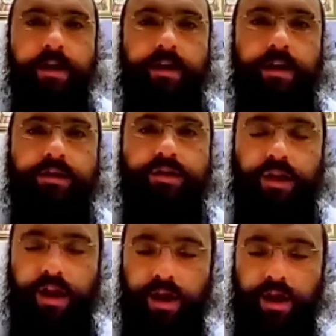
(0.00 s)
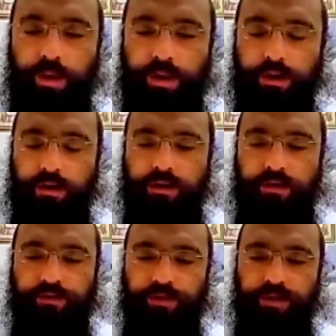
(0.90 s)
Yesterday, we learned the
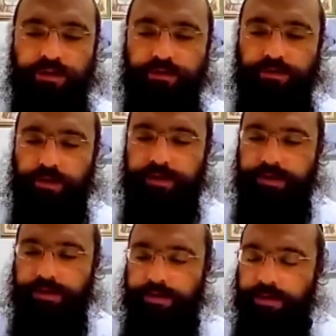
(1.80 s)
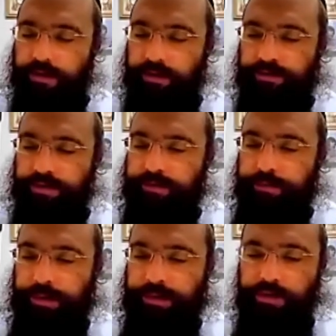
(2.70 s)
first verse, the first
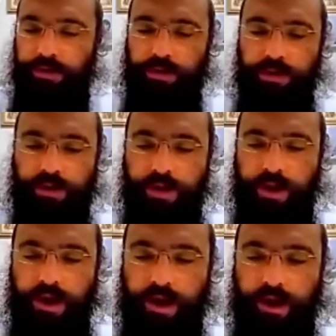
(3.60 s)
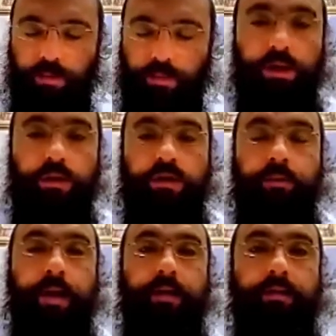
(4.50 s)
pasuk. We learned
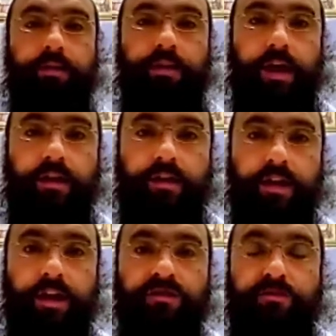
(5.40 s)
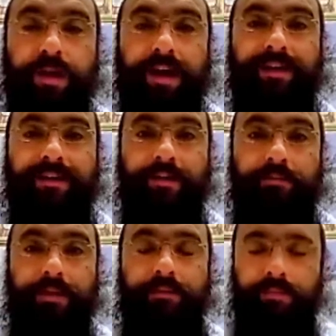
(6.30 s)
about the idea of being a
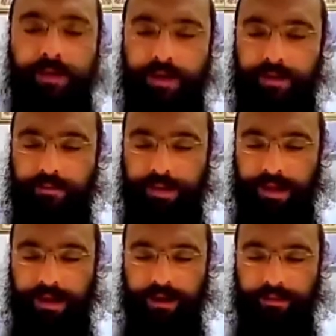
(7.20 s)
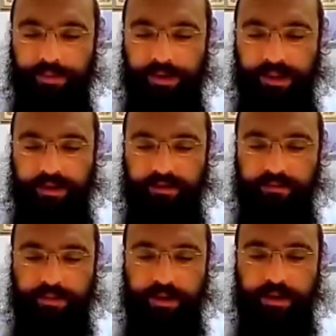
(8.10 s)
tamim, being complete and
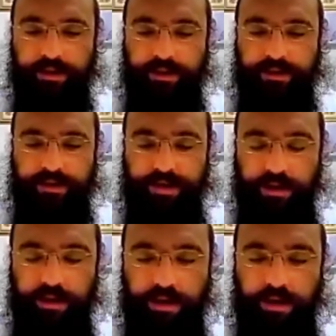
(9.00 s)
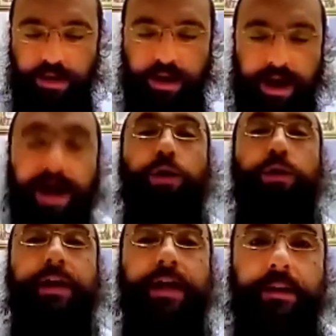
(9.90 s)
being sincere.
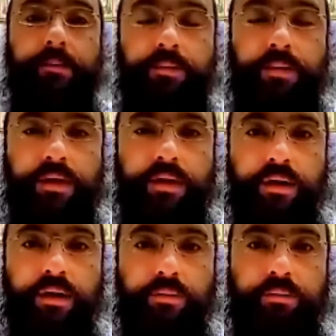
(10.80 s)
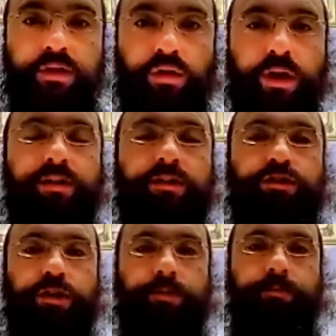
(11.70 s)
Haholchim b'torat
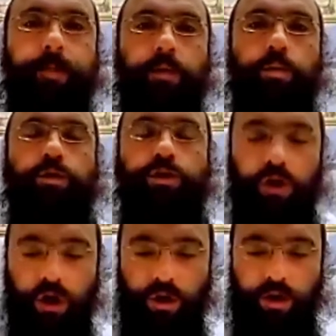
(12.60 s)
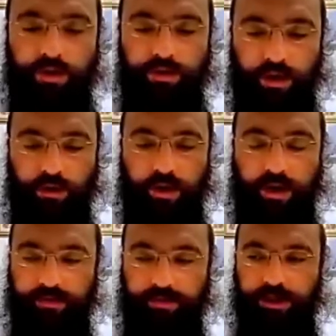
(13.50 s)
Hashem, which go in the Torah
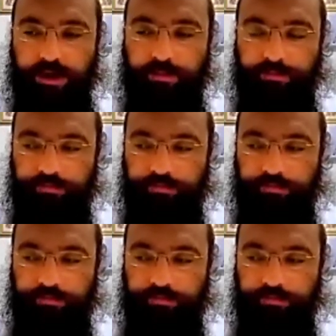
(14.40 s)
of Hashem.